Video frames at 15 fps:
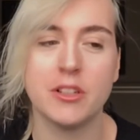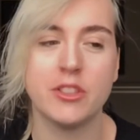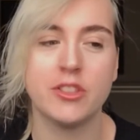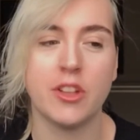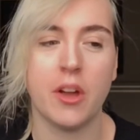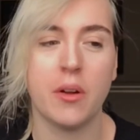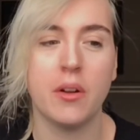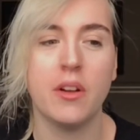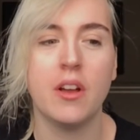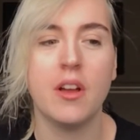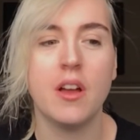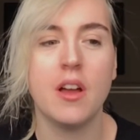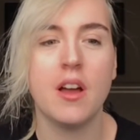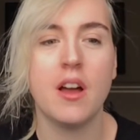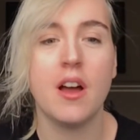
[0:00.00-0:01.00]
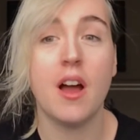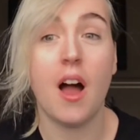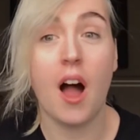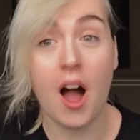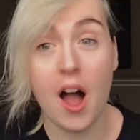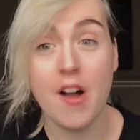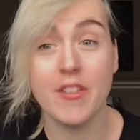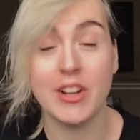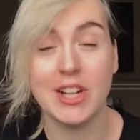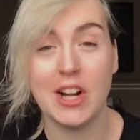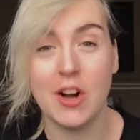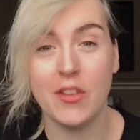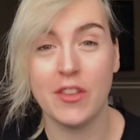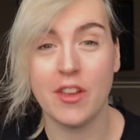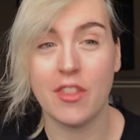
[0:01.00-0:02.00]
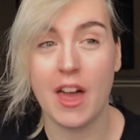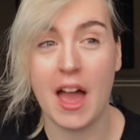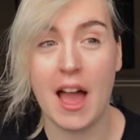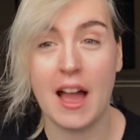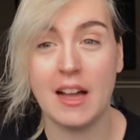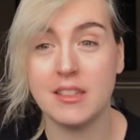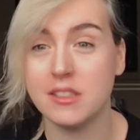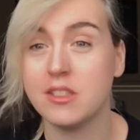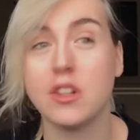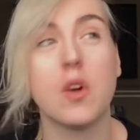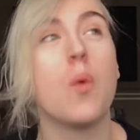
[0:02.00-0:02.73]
so. Arya, on the other hand,